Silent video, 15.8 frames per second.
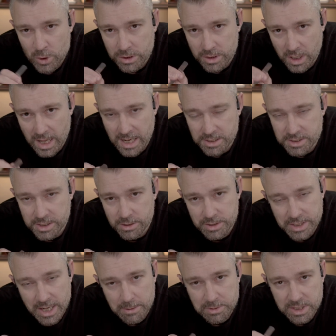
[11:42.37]
The last two
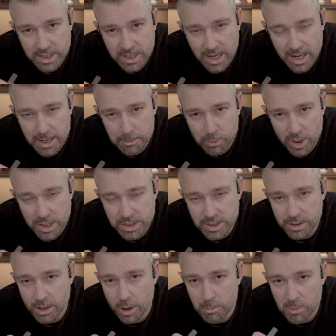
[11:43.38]
steps of the
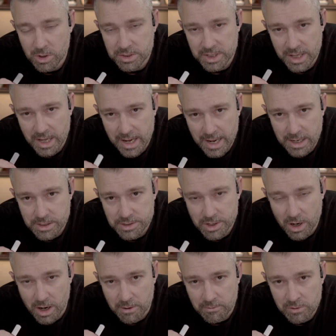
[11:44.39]
calibration are mostly
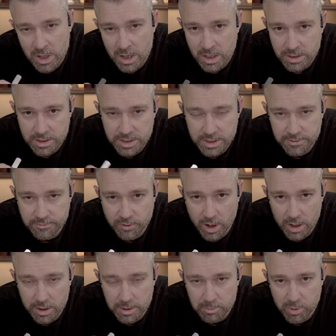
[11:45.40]
hands-off, so just
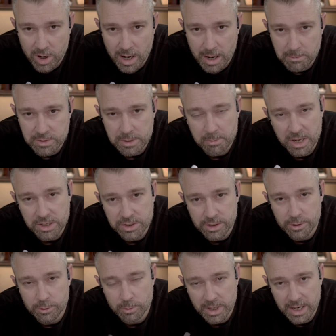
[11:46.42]
follow the prompts and make sure
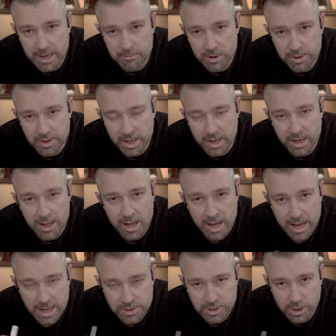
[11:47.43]
to read everything
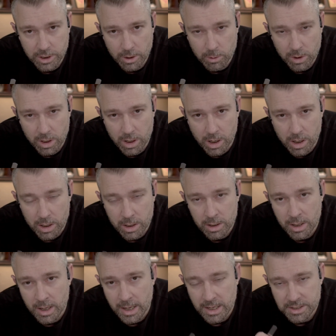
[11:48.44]
as you go along.
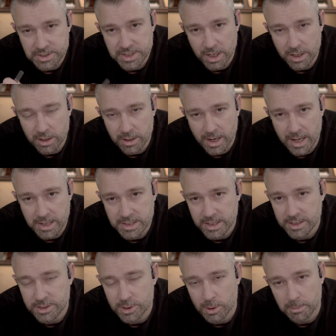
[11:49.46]
It's still a good
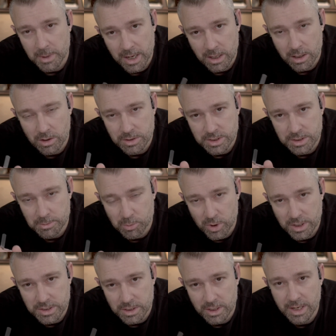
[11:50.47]
idea to remain close to the
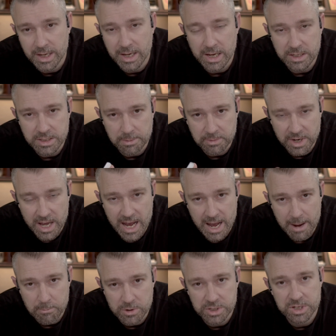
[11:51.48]
printer in case something
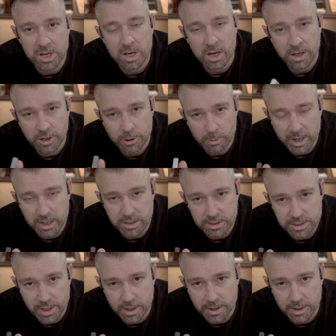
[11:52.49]
happens, you're ready to
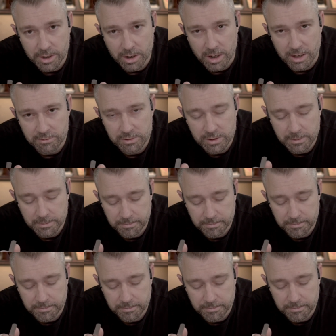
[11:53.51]
turn it off.